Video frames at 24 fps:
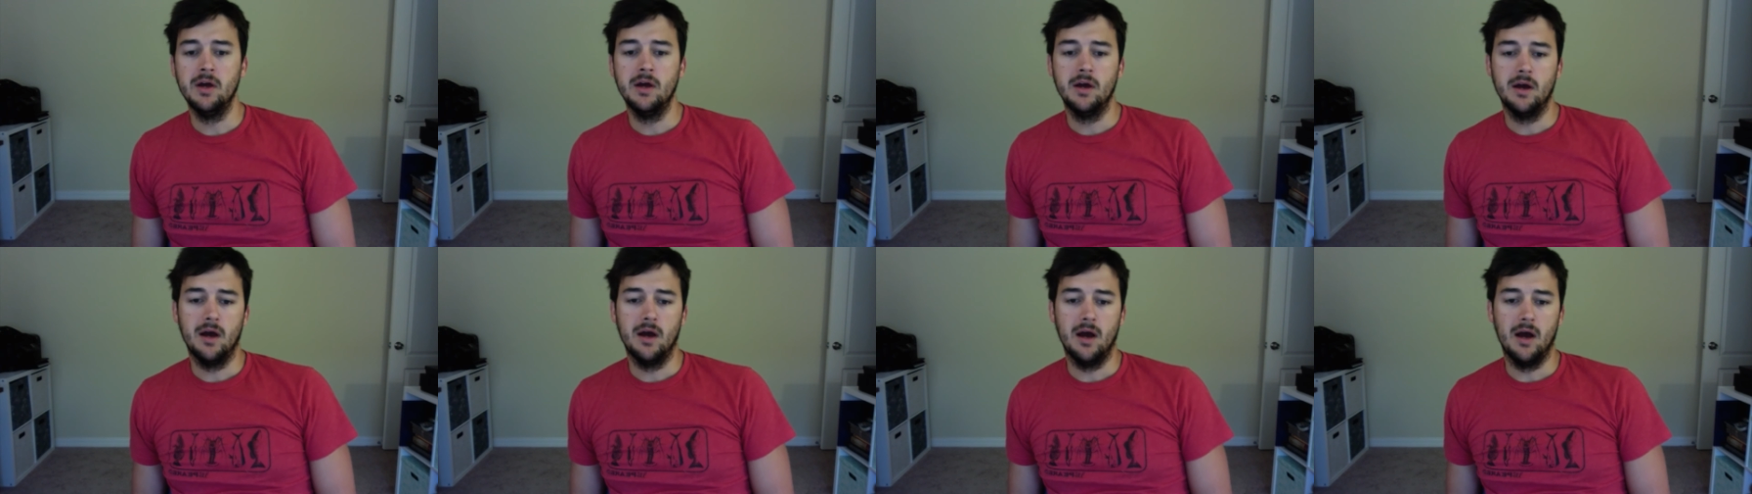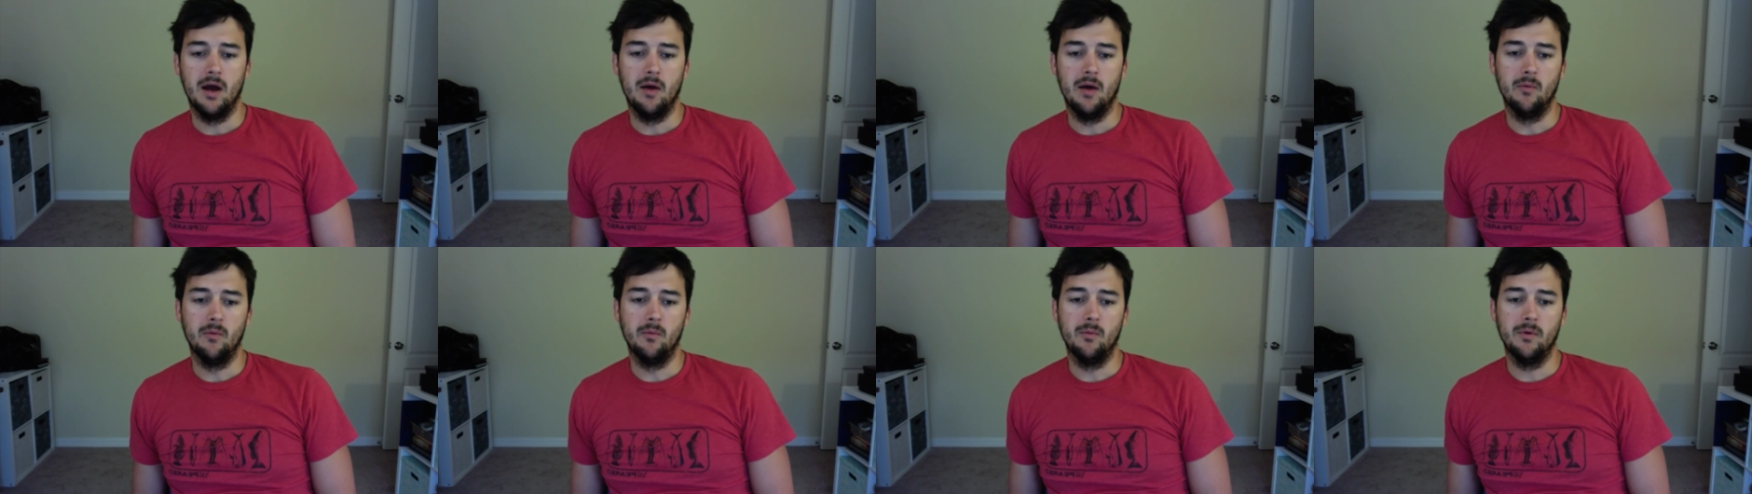
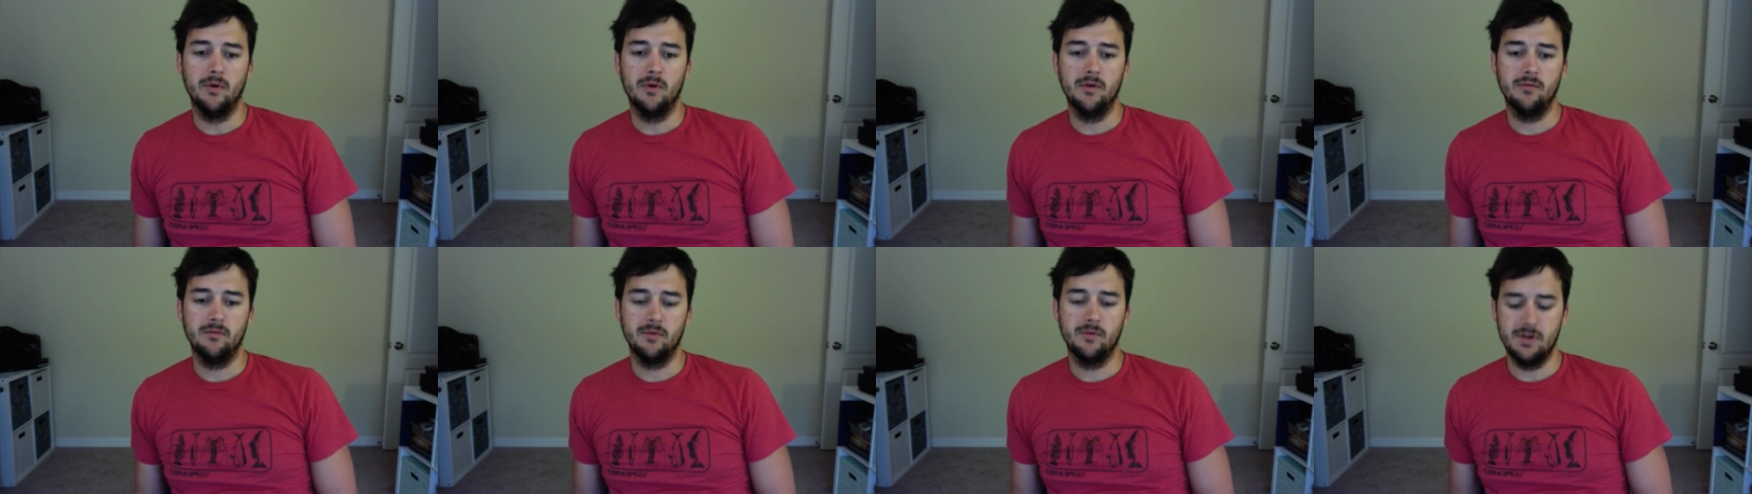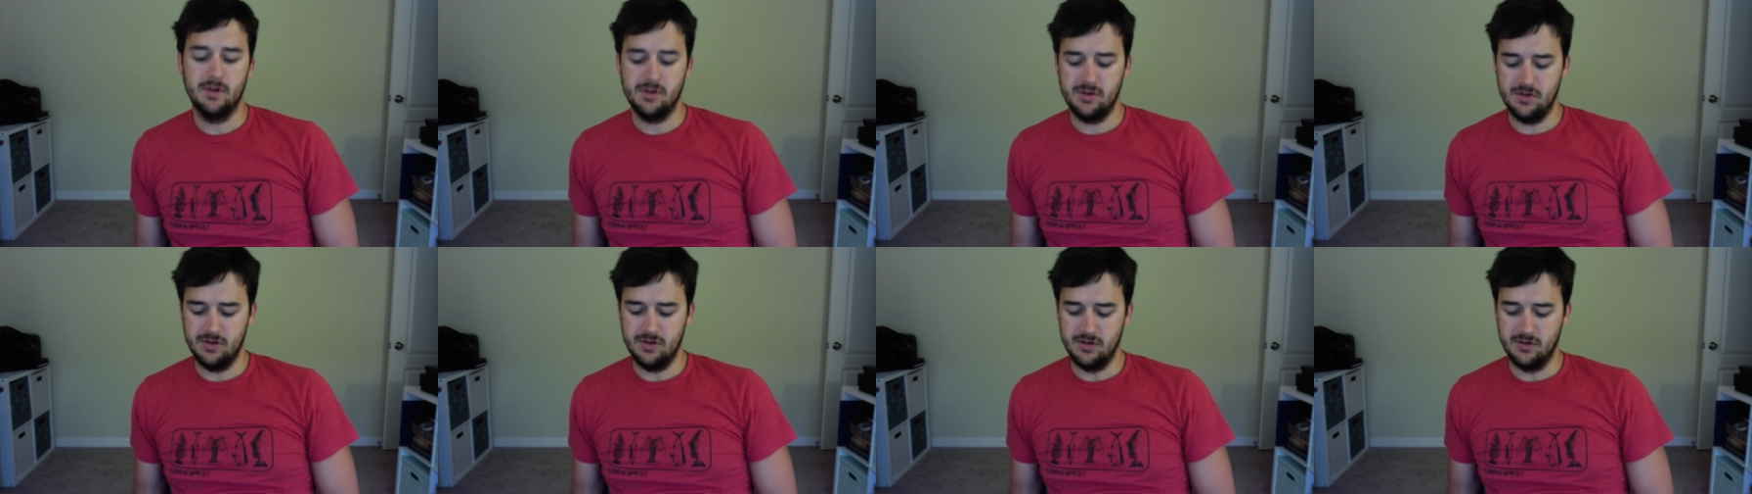One of
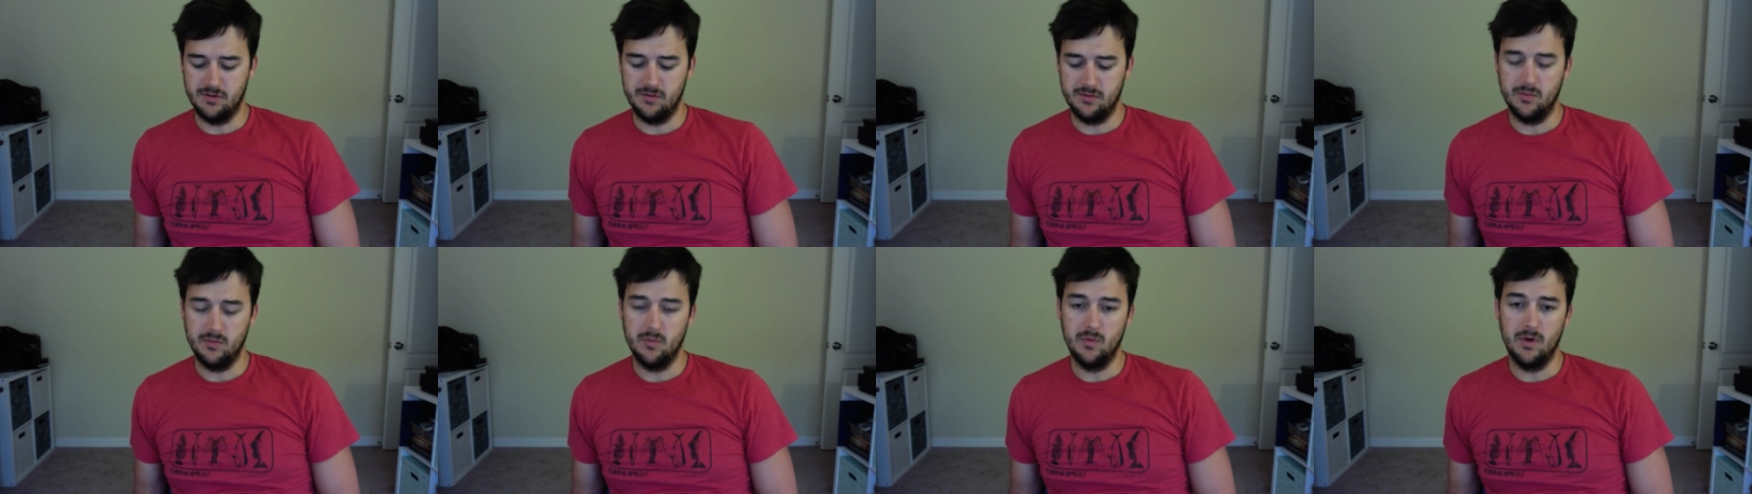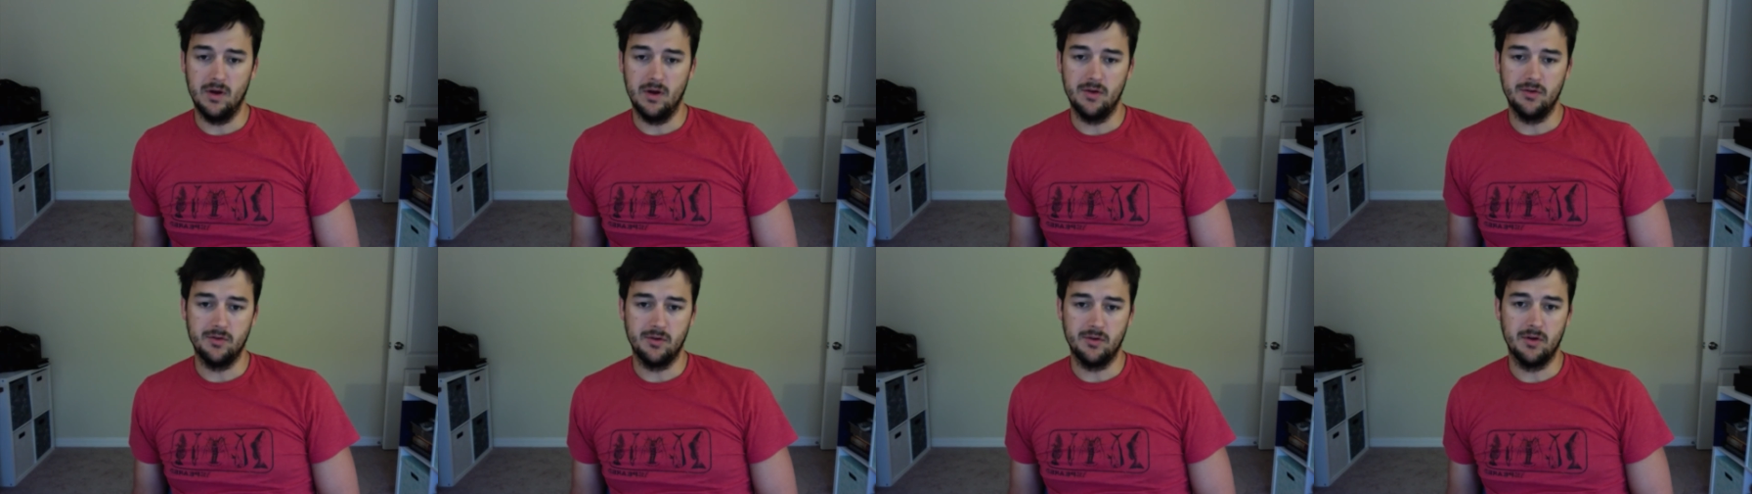which is
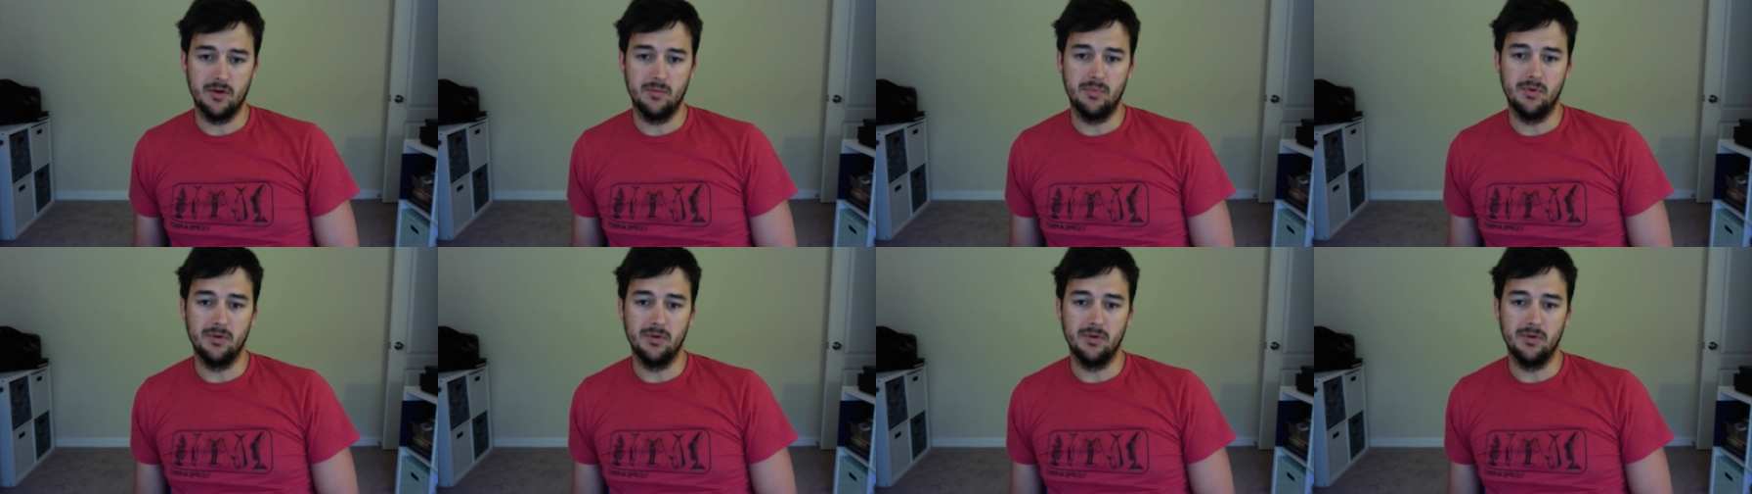what you're going to